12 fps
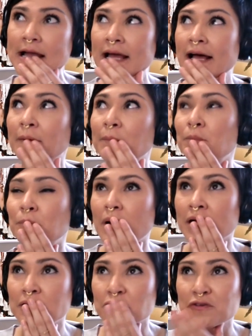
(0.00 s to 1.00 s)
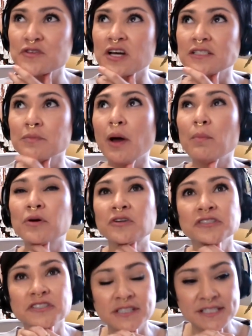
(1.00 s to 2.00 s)
I know you talked about
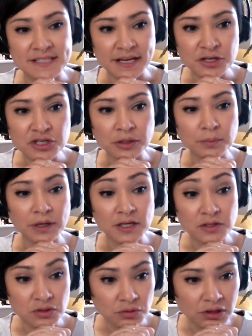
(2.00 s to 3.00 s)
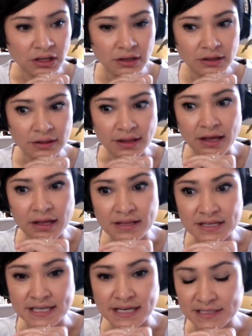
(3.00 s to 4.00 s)
personalization, but I do think that
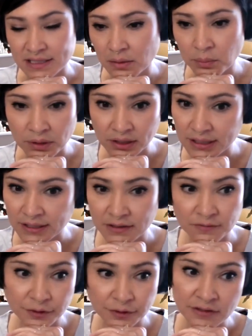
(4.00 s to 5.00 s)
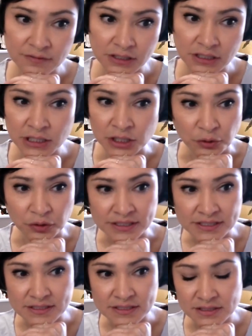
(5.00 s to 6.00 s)
this has the ability for even
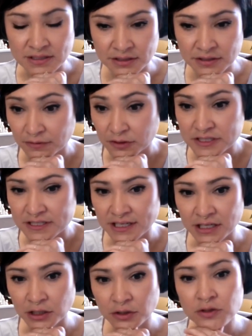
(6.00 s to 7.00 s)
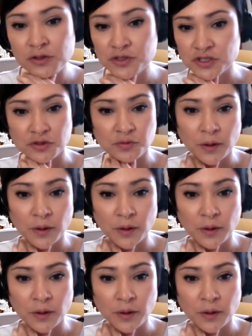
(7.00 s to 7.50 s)
increased diversity and inclusion,